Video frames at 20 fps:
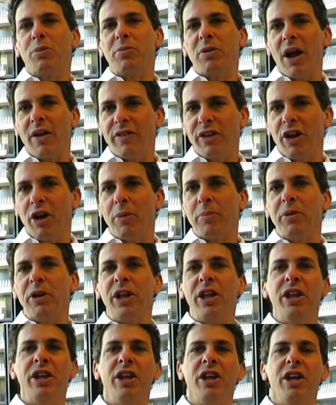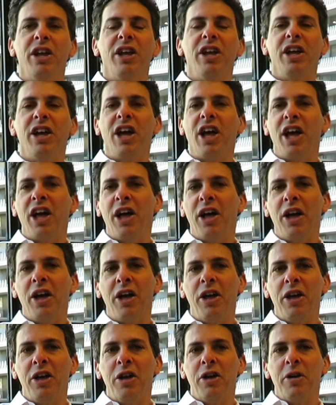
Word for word: okay. we're a private company. Okay. Uh,